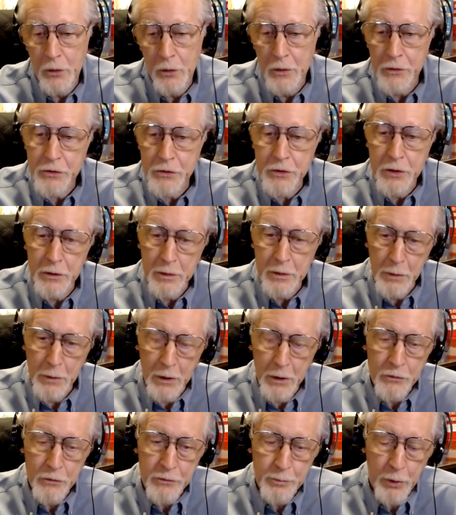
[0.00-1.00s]
to the
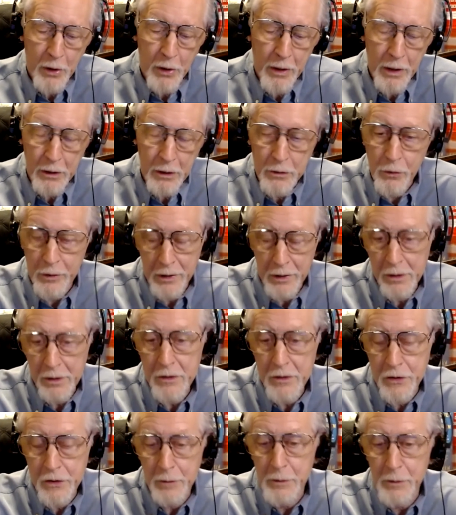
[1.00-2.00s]
most part, according to some
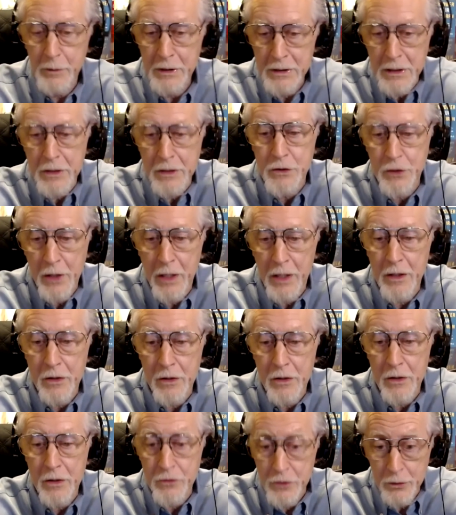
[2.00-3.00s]
of the insiders who
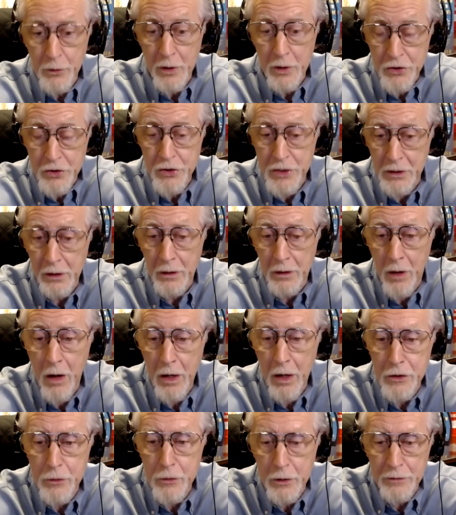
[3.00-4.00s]
are still on
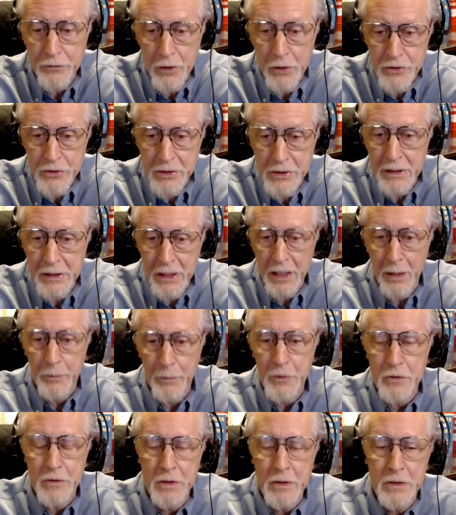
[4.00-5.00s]
university
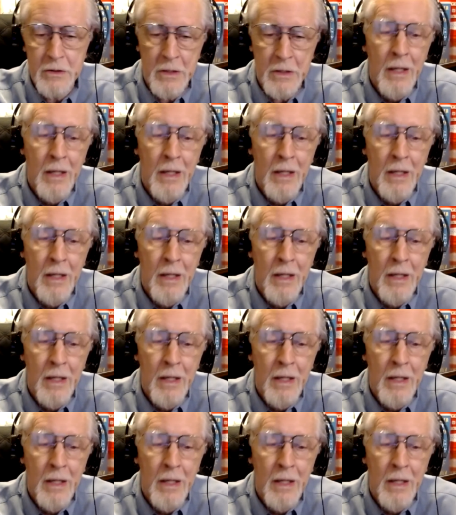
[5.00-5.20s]
campuses,